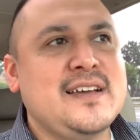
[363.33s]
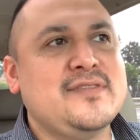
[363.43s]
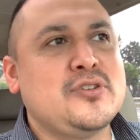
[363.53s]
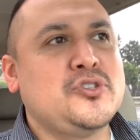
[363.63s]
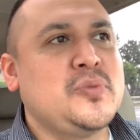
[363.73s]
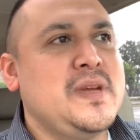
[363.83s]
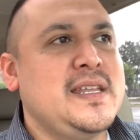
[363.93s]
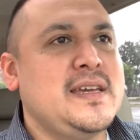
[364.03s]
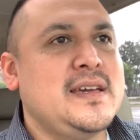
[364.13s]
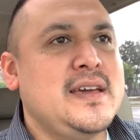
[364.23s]
of social
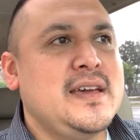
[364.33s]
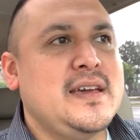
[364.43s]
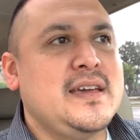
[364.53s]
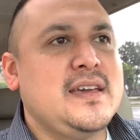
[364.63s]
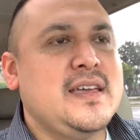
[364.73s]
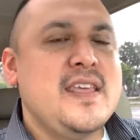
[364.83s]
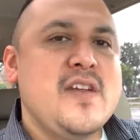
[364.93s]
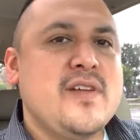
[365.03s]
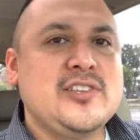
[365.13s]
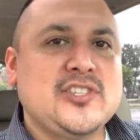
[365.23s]
media. And
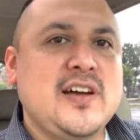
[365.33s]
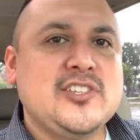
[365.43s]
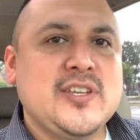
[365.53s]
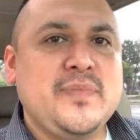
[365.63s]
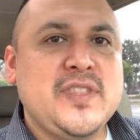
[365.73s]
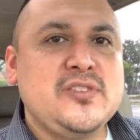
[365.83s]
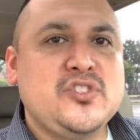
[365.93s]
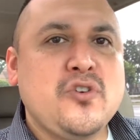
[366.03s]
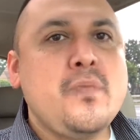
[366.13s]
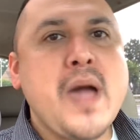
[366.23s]
here I saw something
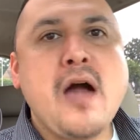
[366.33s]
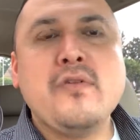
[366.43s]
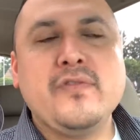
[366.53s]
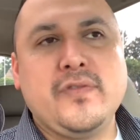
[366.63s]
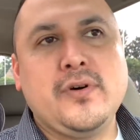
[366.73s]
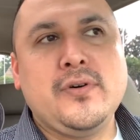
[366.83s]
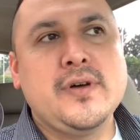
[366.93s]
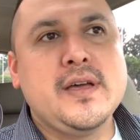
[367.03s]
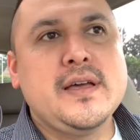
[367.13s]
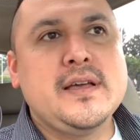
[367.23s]
so
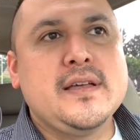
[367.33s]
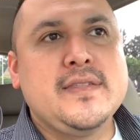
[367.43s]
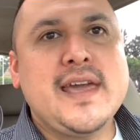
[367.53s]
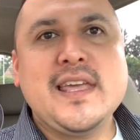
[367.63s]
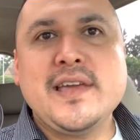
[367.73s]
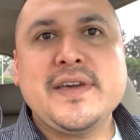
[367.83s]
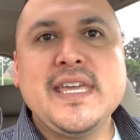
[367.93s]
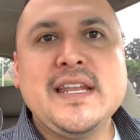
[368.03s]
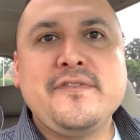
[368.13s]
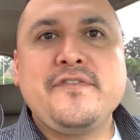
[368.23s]
powerful that it,
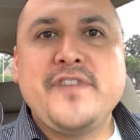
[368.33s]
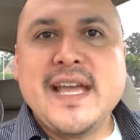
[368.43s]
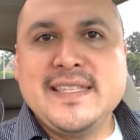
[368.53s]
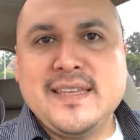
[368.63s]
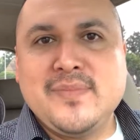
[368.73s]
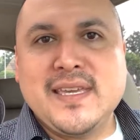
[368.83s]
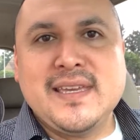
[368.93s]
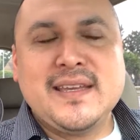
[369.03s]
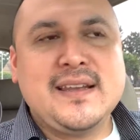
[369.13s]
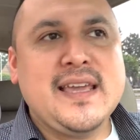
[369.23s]
it affected
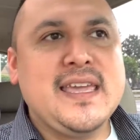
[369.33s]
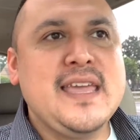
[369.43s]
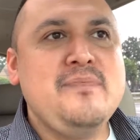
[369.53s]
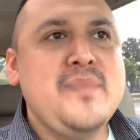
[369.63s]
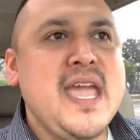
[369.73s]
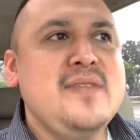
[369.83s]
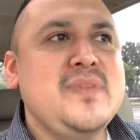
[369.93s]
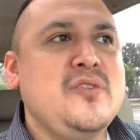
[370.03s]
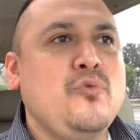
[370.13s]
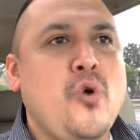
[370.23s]
me. Like it made
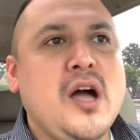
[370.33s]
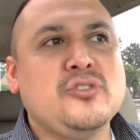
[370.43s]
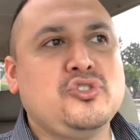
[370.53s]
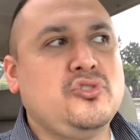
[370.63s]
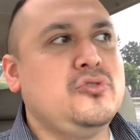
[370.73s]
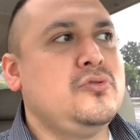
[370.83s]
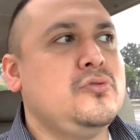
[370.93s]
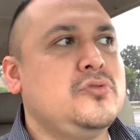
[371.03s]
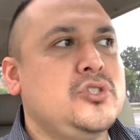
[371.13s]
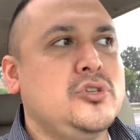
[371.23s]
me want
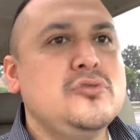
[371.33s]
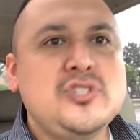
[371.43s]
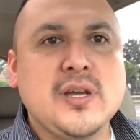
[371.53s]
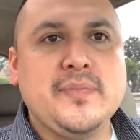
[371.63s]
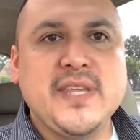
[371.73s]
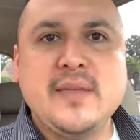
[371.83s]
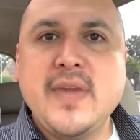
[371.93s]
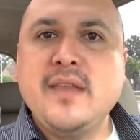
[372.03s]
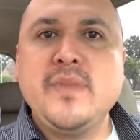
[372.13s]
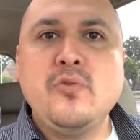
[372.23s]
to do something. It
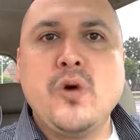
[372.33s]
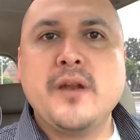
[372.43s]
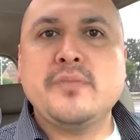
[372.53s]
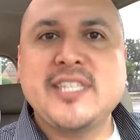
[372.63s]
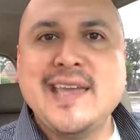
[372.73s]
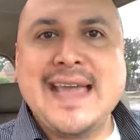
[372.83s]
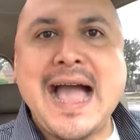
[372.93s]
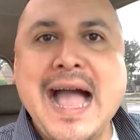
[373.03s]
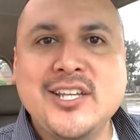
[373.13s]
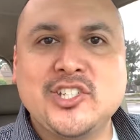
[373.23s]
made me want to take
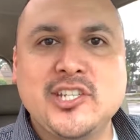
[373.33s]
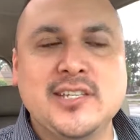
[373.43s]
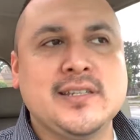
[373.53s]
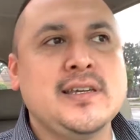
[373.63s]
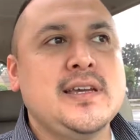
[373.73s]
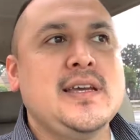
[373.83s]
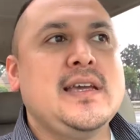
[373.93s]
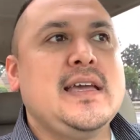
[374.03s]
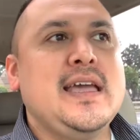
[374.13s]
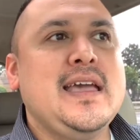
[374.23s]
action.
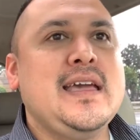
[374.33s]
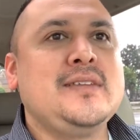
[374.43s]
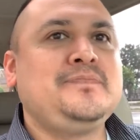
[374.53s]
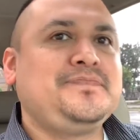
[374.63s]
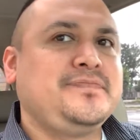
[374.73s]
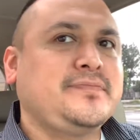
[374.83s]
And